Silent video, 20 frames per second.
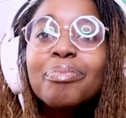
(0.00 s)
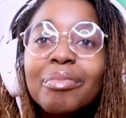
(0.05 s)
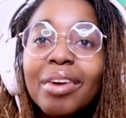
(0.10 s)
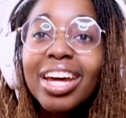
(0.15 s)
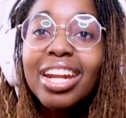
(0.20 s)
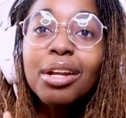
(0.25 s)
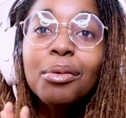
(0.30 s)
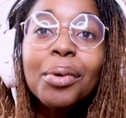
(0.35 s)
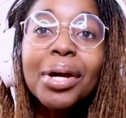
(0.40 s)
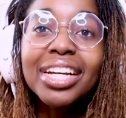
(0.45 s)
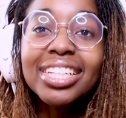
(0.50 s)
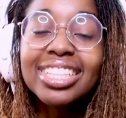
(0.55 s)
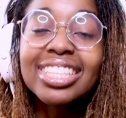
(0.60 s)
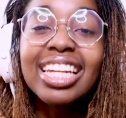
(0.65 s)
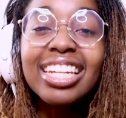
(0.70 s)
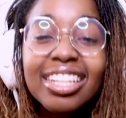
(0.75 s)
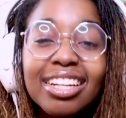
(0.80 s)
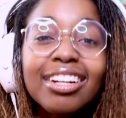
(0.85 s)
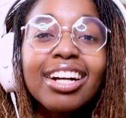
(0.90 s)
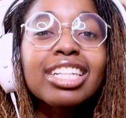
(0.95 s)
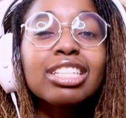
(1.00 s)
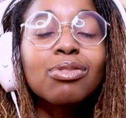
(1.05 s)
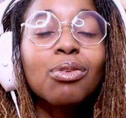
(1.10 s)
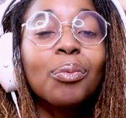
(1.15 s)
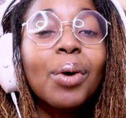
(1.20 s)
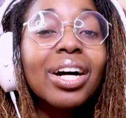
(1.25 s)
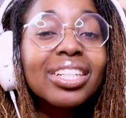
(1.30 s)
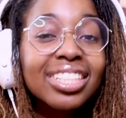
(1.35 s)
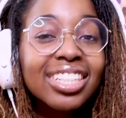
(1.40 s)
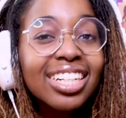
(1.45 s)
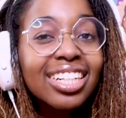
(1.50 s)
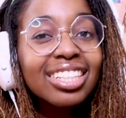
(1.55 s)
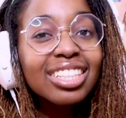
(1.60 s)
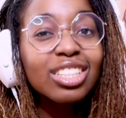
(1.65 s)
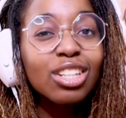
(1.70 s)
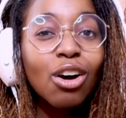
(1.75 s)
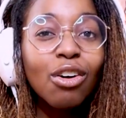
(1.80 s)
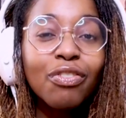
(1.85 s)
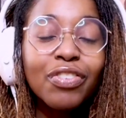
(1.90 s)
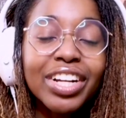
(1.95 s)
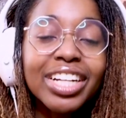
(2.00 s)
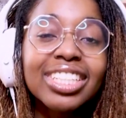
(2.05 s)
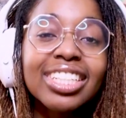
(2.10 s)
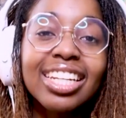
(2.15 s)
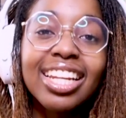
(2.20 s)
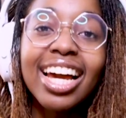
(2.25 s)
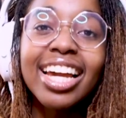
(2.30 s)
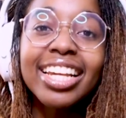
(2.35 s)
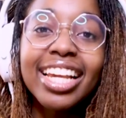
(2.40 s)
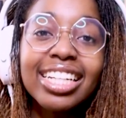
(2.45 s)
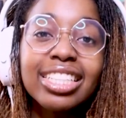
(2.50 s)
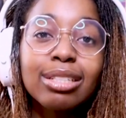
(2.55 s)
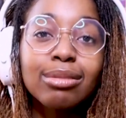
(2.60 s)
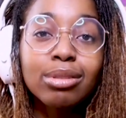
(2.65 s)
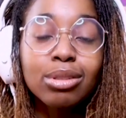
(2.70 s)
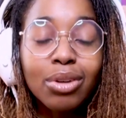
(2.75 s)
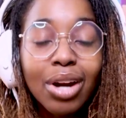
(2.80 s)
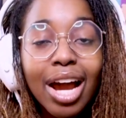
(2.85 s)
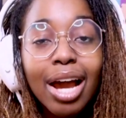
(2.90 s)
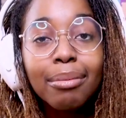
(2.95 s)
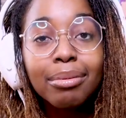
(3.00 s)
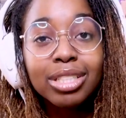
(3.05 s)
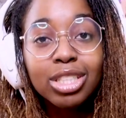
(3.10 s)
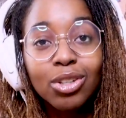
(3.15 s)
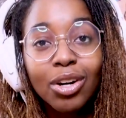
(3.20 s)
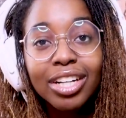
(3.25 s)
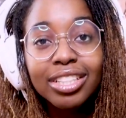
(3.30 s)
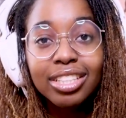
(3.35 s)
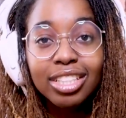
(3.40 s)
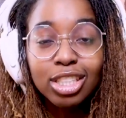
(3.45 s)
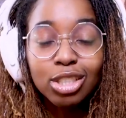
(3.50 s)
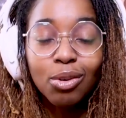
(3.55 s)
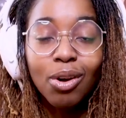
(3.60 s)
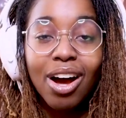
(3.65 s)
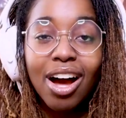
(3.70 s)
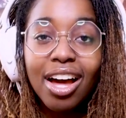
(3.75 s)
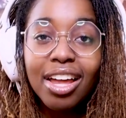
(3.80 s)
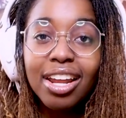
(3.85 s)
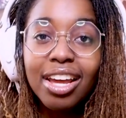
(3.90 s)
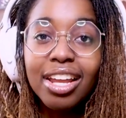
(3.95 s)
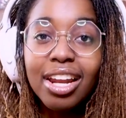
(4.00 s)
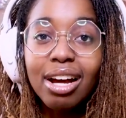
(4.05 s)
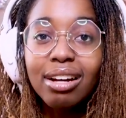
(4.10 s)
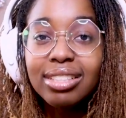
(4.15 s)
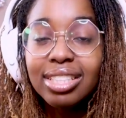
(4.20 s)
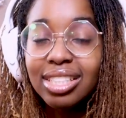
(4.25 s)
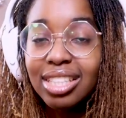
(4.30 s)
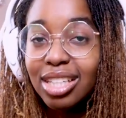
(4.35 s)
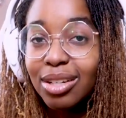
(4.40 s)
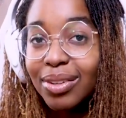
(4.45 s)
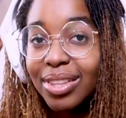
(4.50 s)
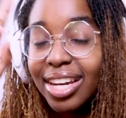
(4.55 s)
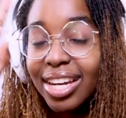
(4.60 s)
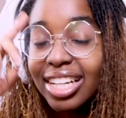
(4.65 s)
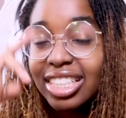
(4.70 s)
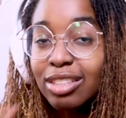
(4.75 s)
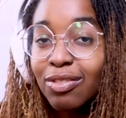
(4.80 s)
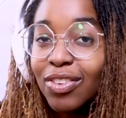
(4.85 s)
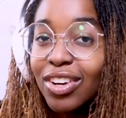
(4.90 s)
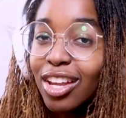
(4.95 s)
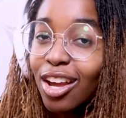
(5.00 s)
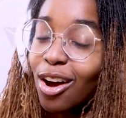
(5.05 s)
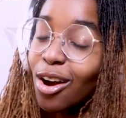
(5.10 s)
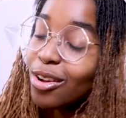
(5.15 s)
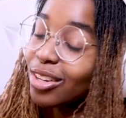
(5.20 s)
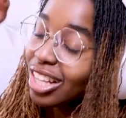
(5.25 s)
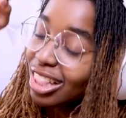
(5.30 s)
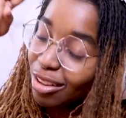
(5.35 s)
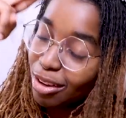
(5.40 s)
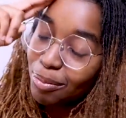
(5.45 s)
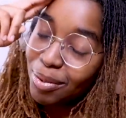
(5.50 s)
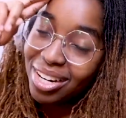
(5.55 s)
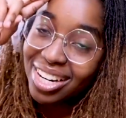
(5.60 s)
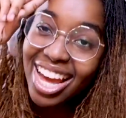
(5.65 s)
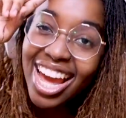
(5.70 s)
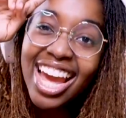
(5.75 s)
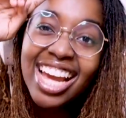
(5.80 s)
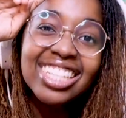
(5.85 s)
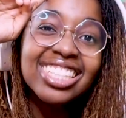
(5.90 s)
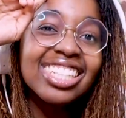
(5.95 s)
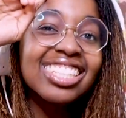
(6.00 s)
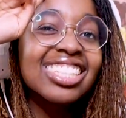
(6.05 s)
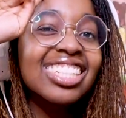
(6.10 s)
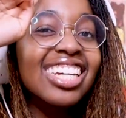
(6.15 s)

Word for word: anyways, thank you guys for watching. Don't forget to like and subscribe to join the squad. And I'll see you in the next video. Only 3 more days. I'll